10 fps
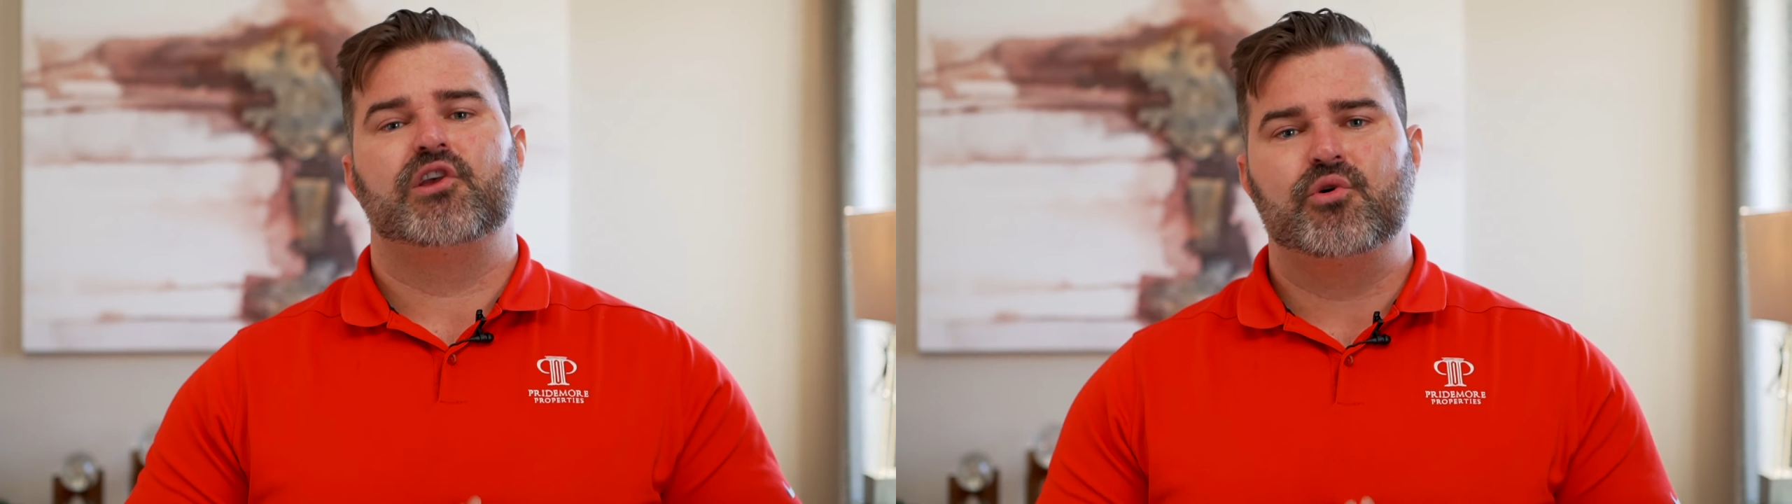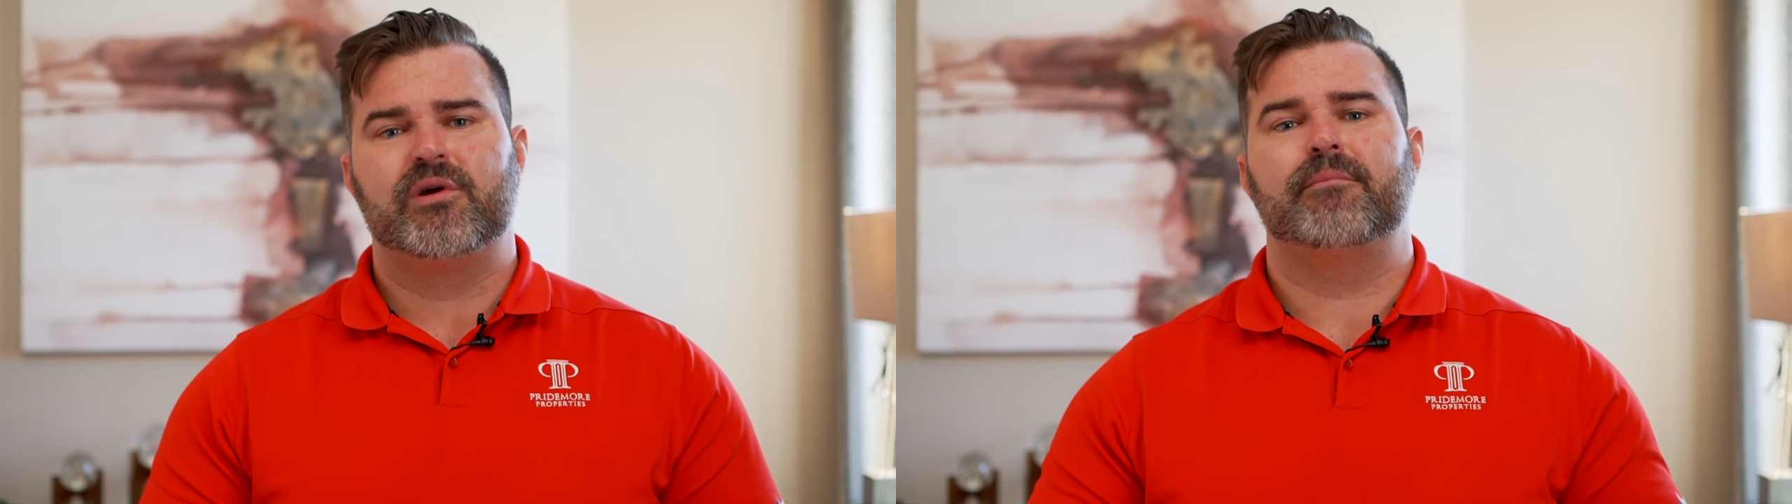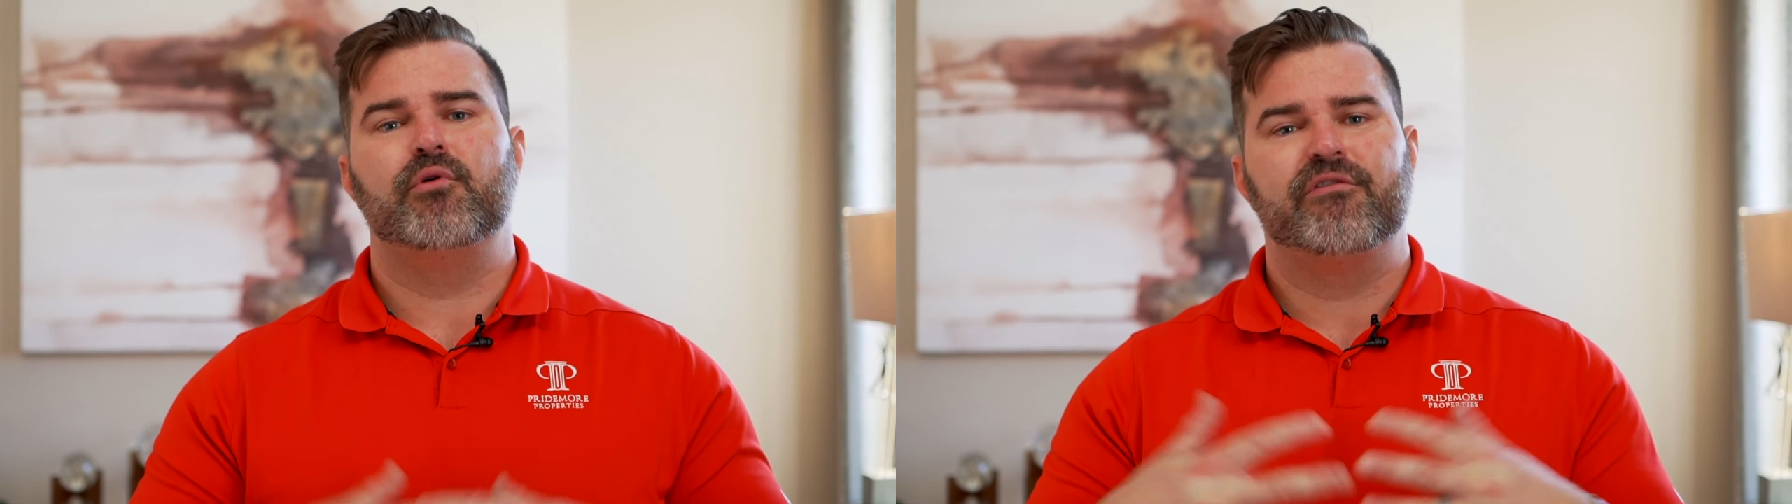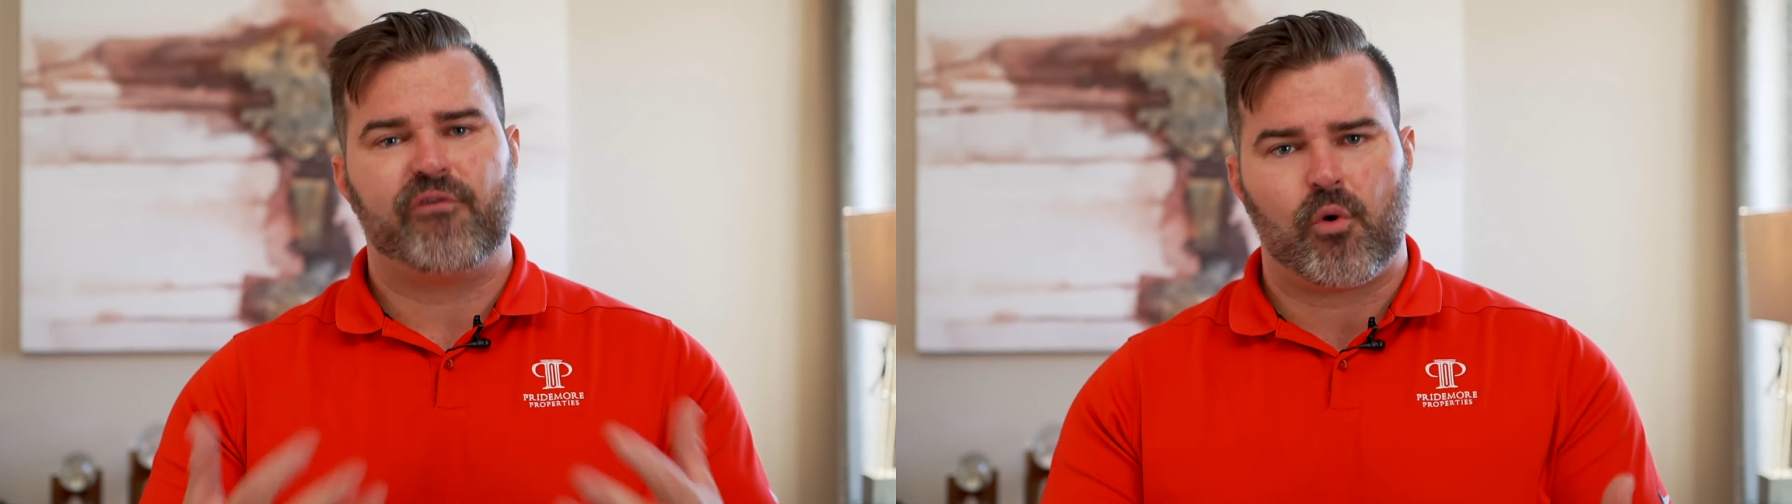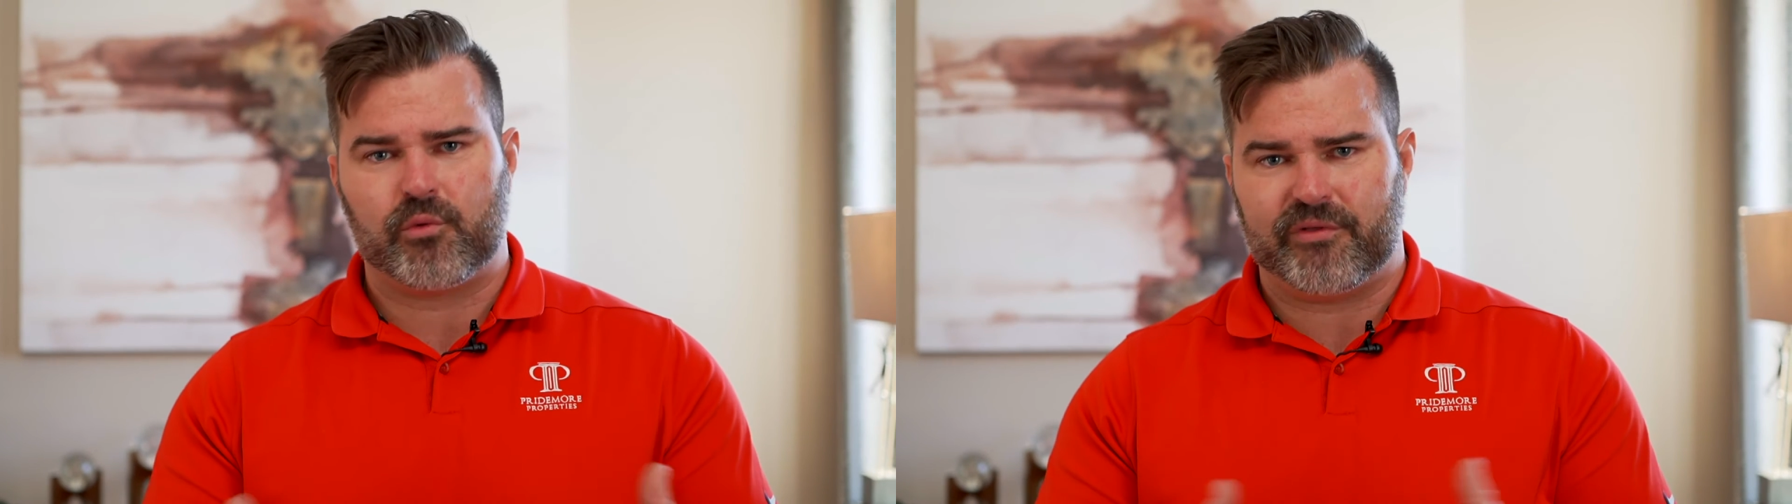you can move
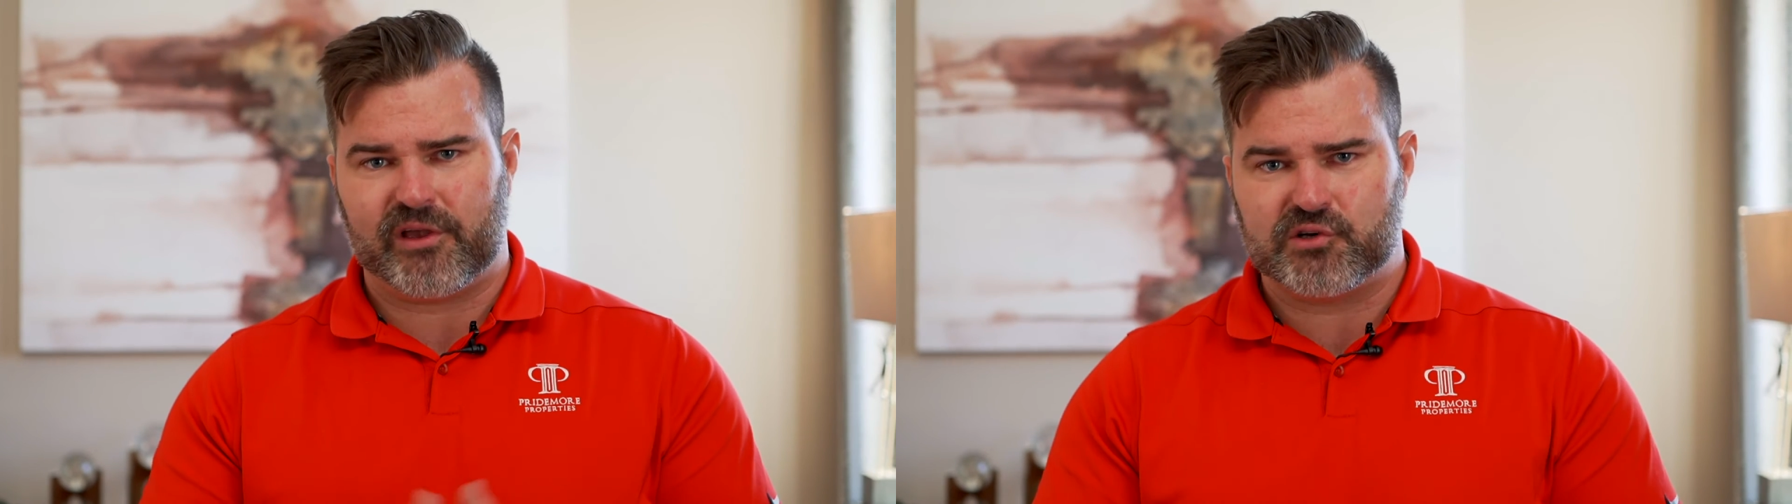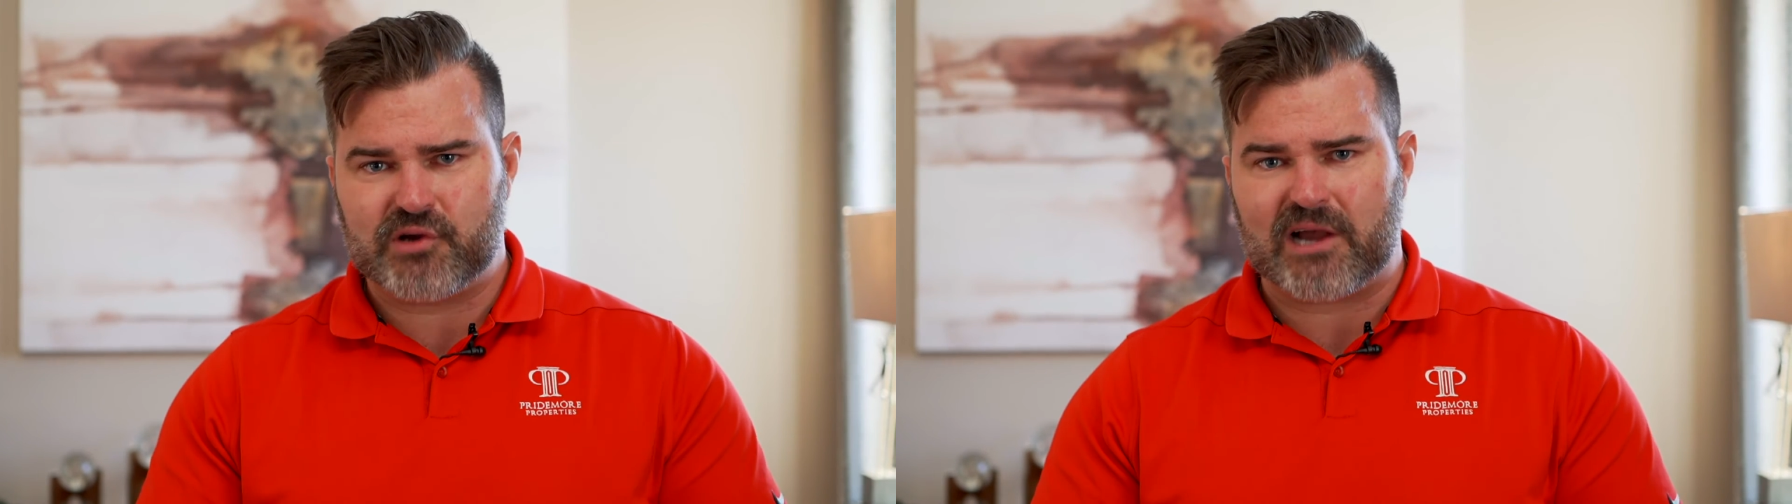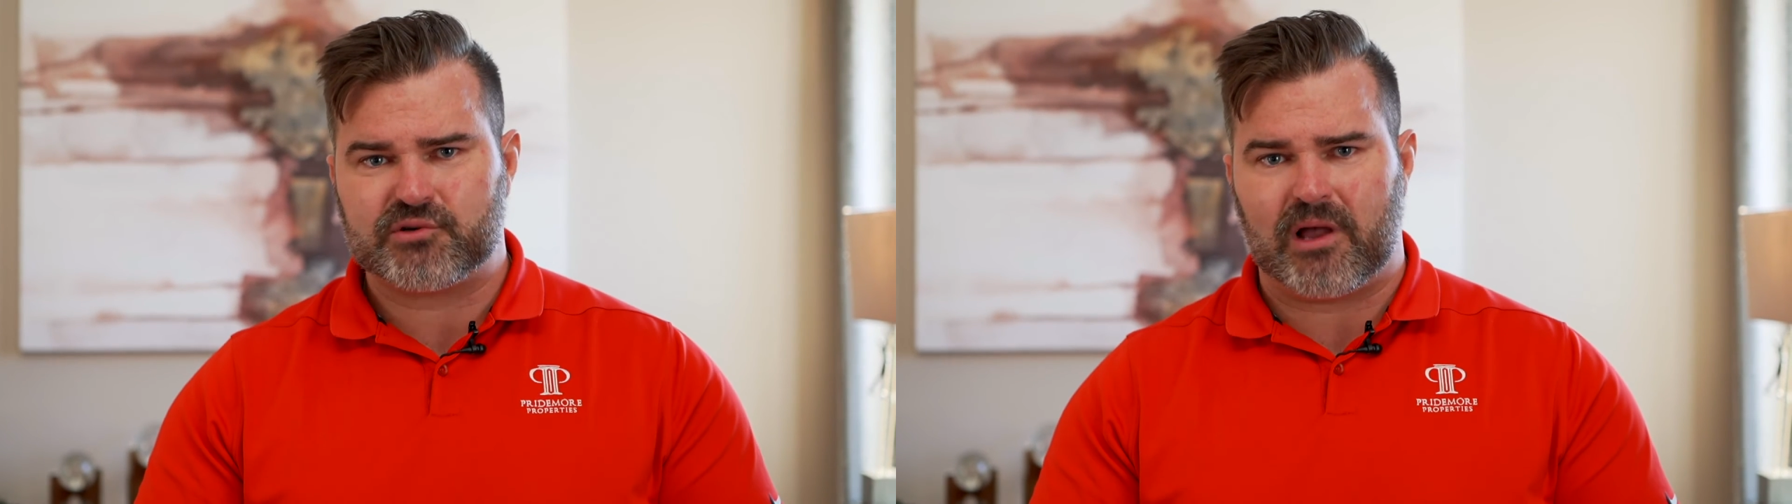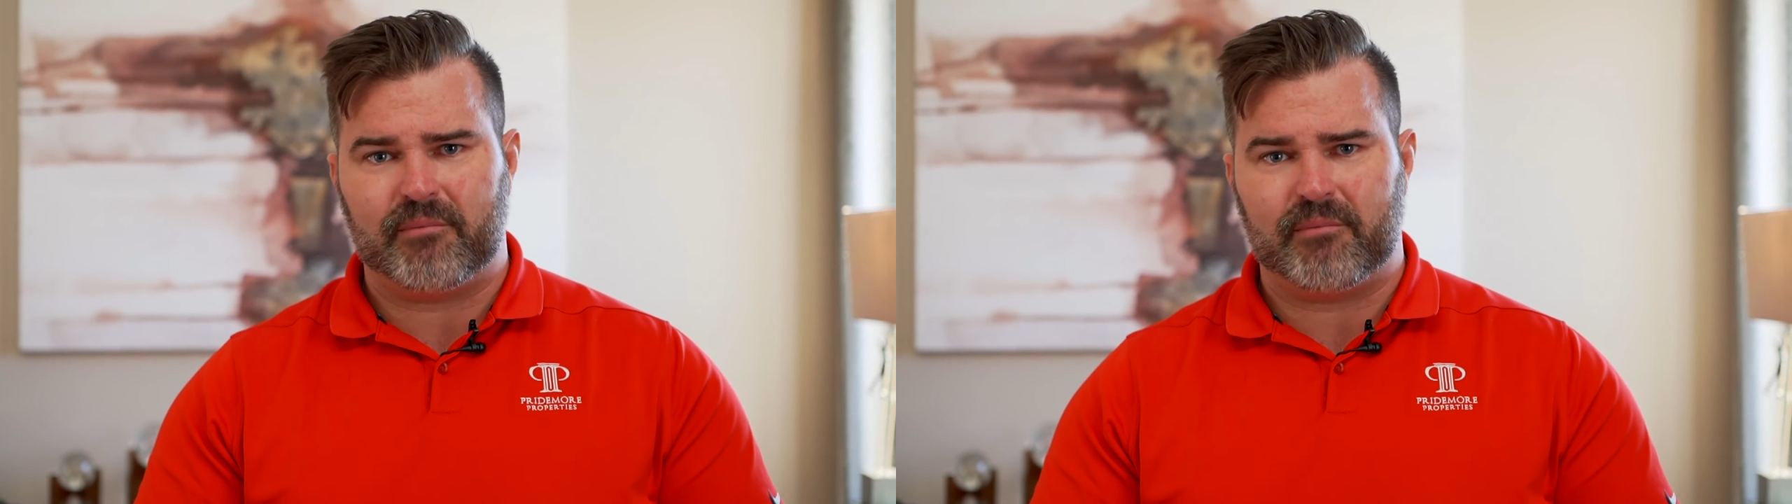forward with the contractual